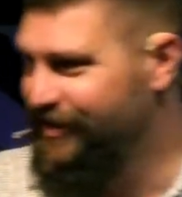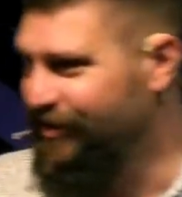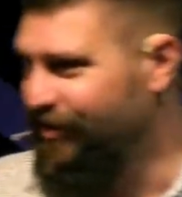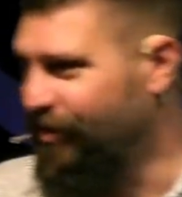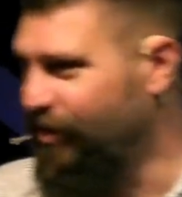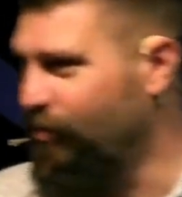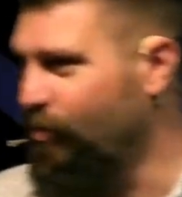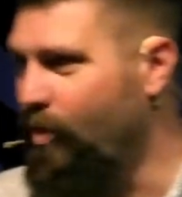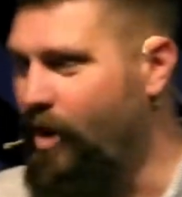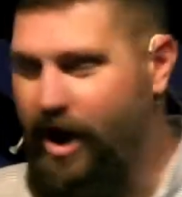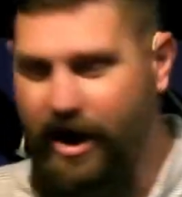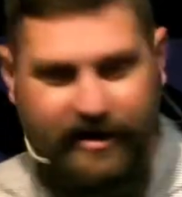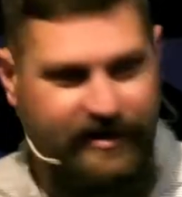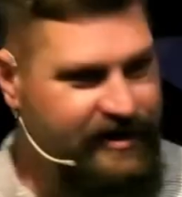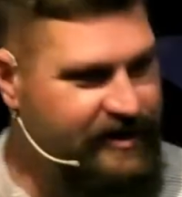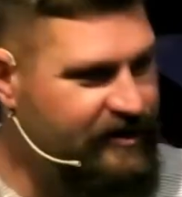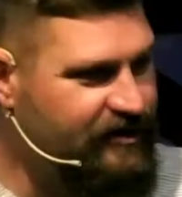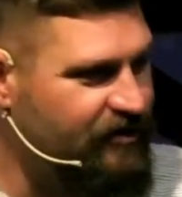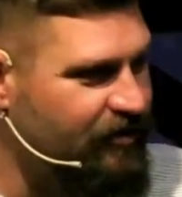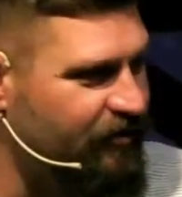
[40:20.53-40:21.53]
or
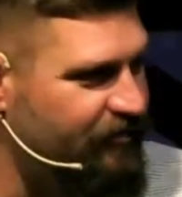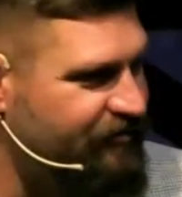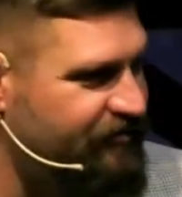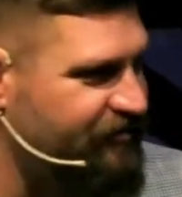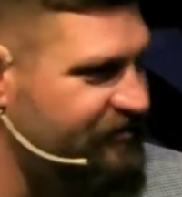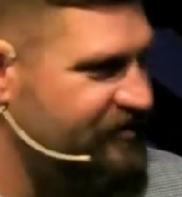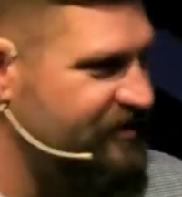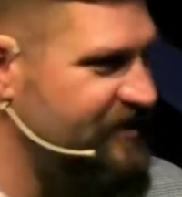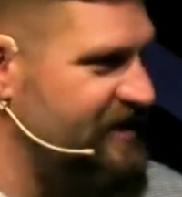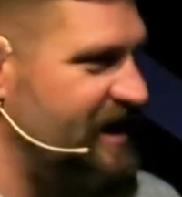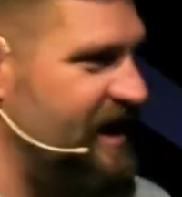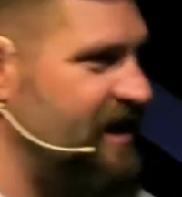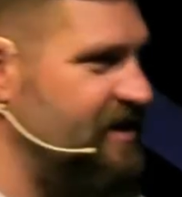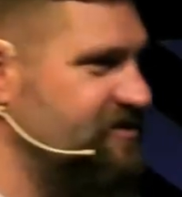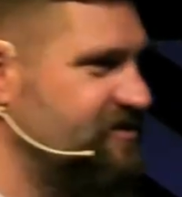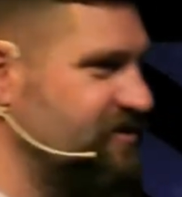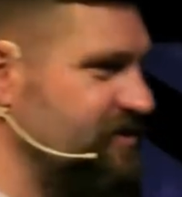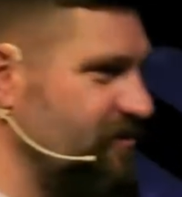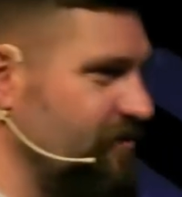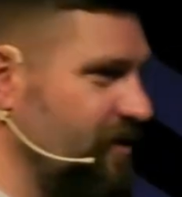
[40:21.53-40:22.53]
walking closer to the
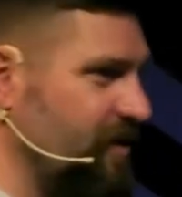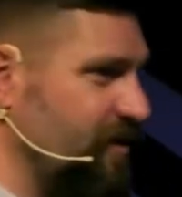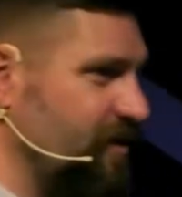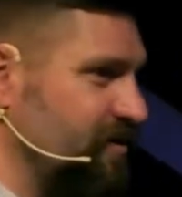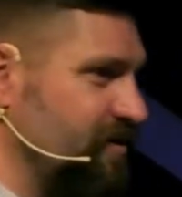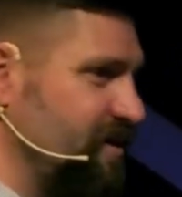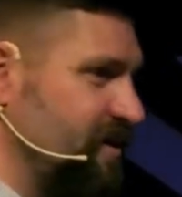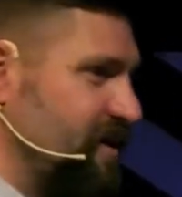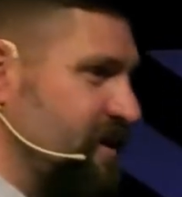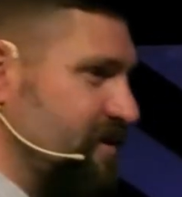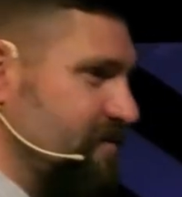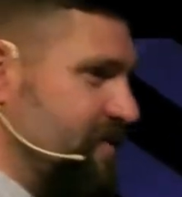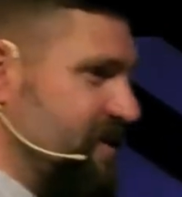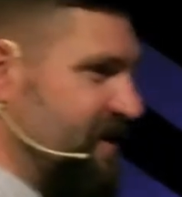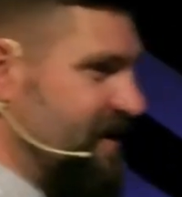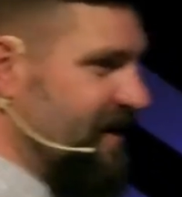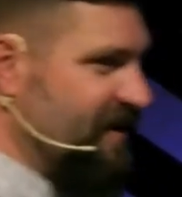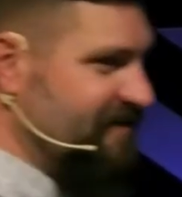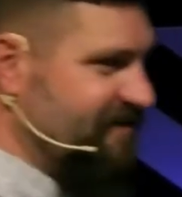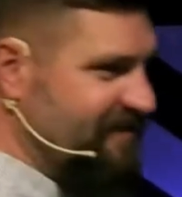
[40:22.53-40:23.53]
edge of the road
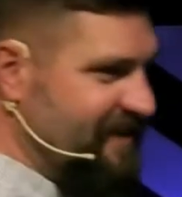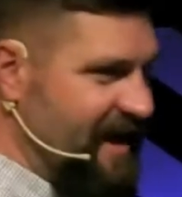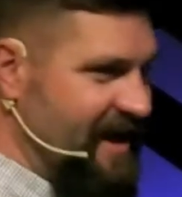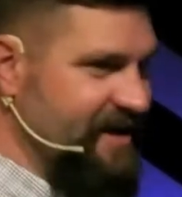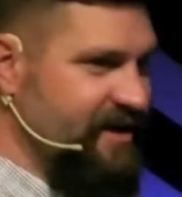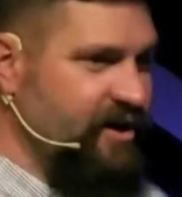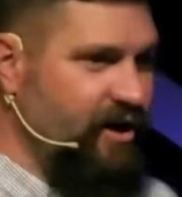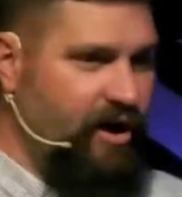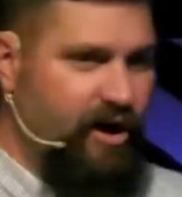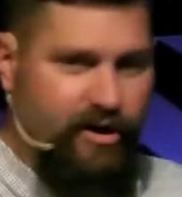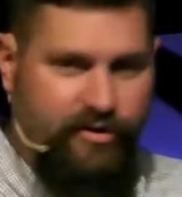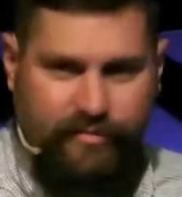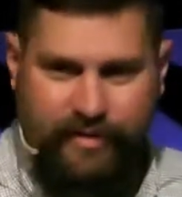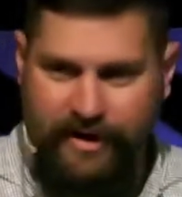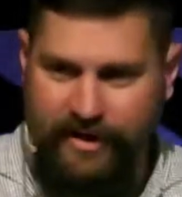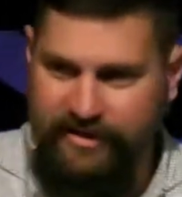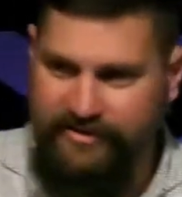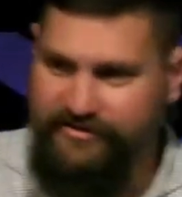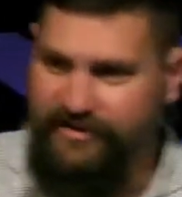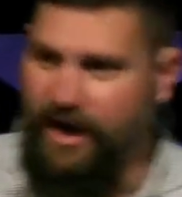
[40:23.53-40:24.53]
because that guardrail is